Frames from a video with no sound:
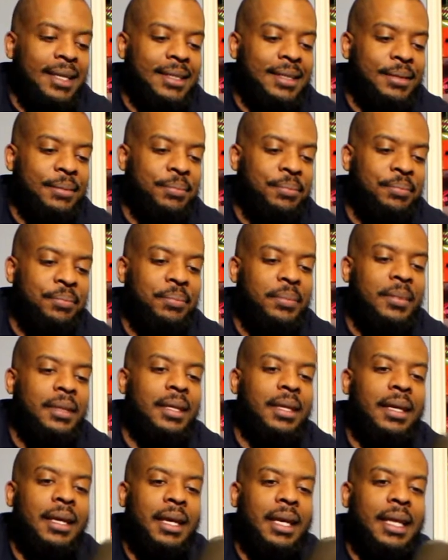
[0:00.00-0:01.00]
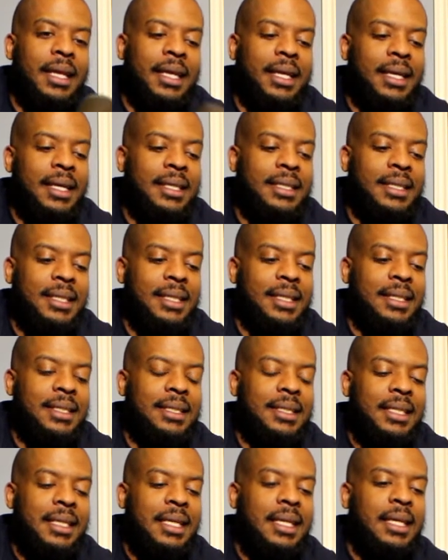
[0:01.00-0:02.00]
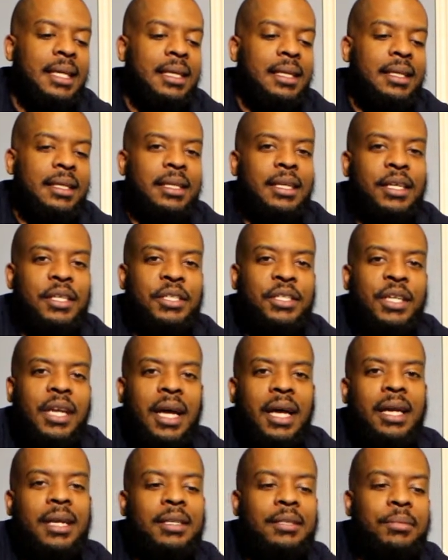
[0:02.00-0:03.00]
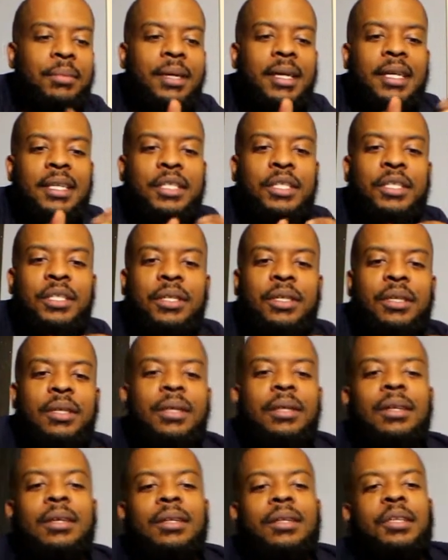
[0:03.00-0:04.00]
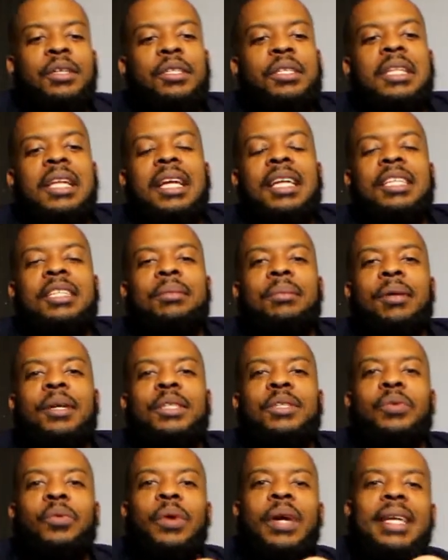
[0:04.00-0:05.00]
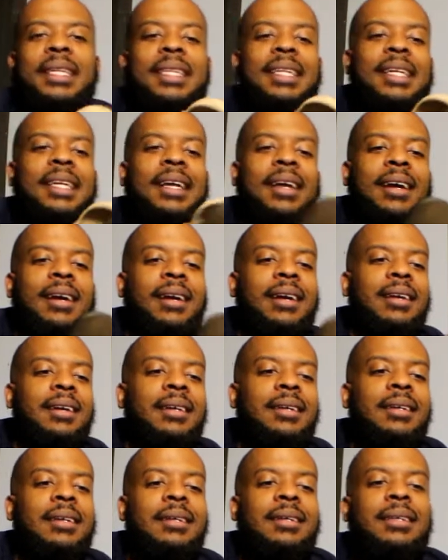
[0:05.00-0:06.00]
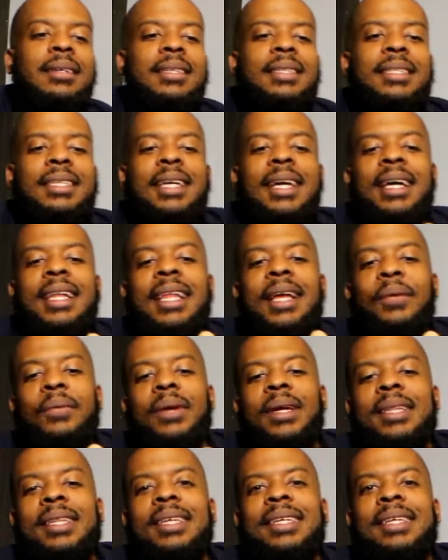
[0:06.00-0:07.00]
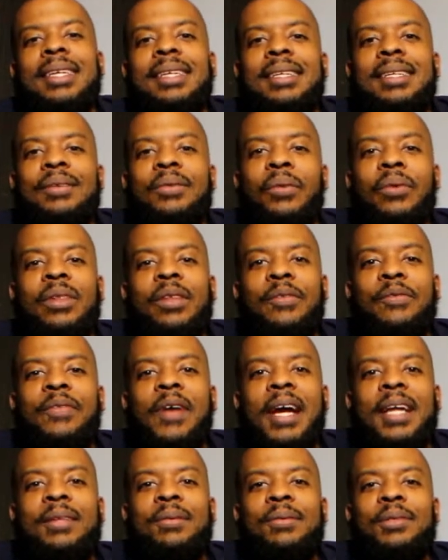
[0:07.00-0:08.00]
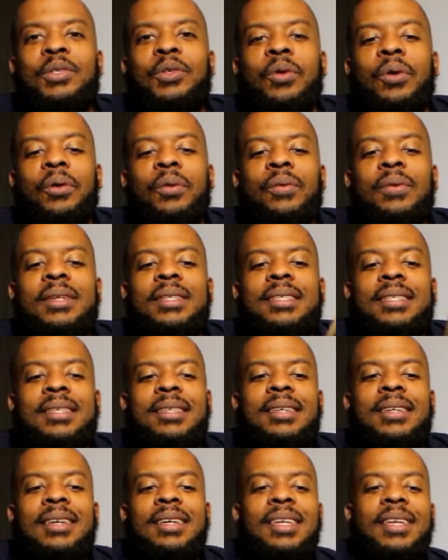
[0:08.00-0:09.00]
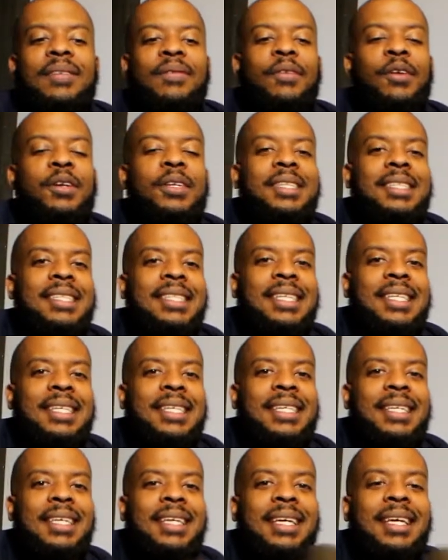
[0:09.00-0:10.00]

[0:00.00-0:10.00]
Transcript: is them in these is there's not as much there's not as much width in there you see how that width is with the factory Jordan ones versus this?